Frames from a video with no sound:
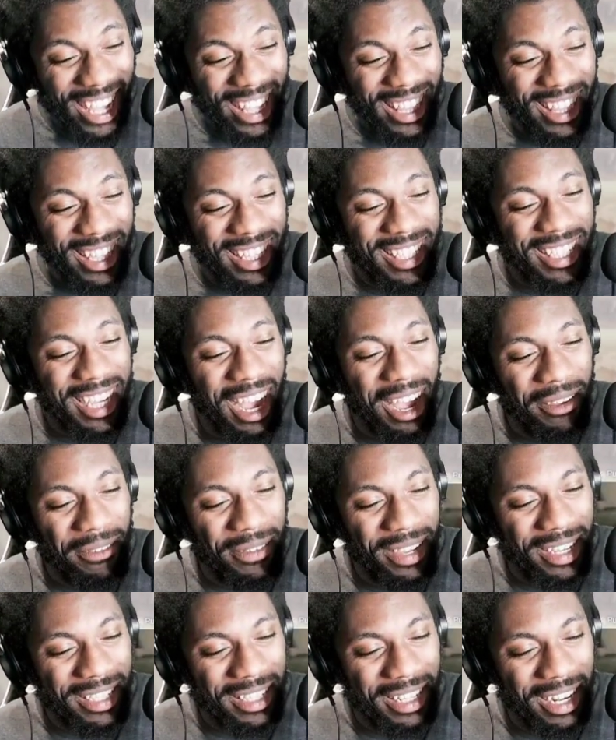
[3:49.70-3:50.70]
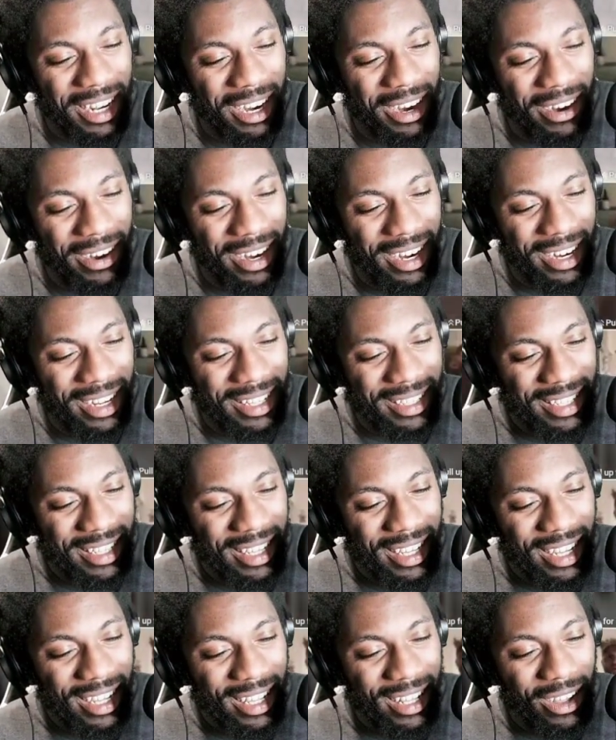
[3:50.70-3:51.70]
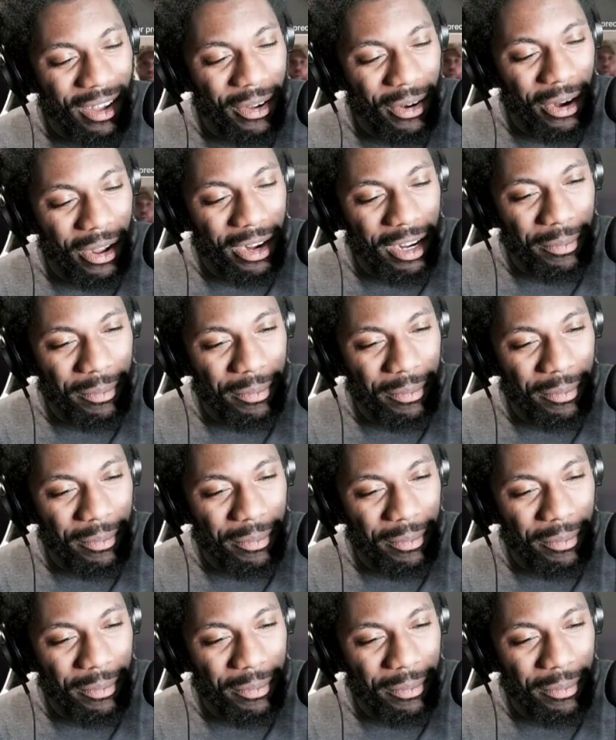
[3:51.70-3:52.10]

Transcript: The timing is hilarious. Hold on,